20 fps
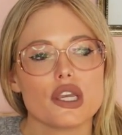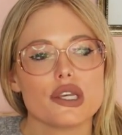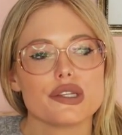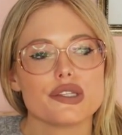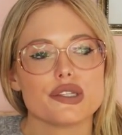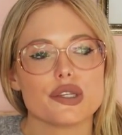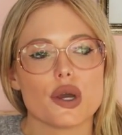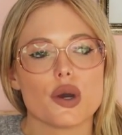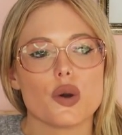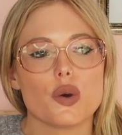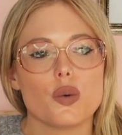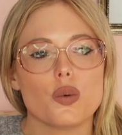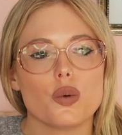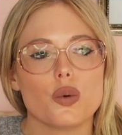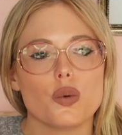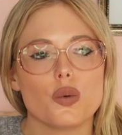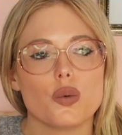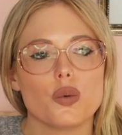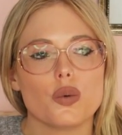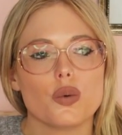
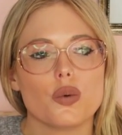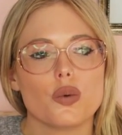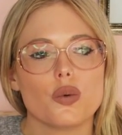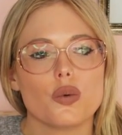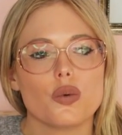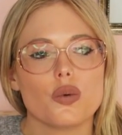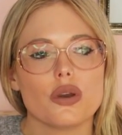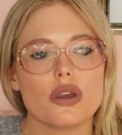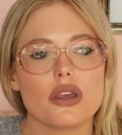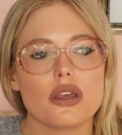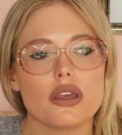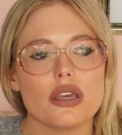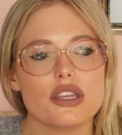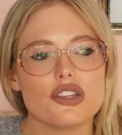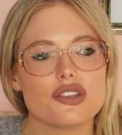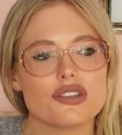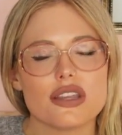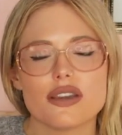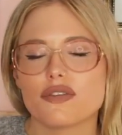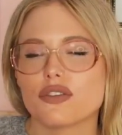So
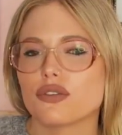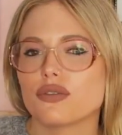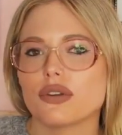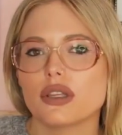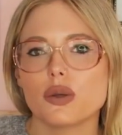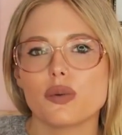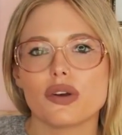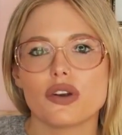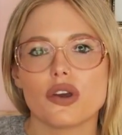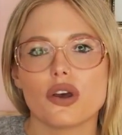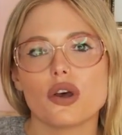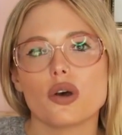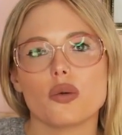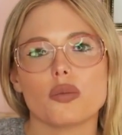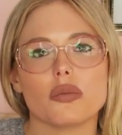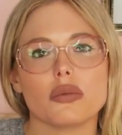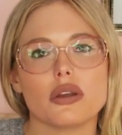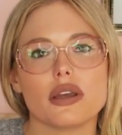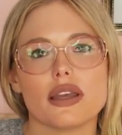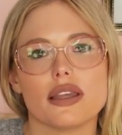he just never really went
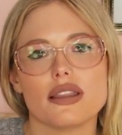home,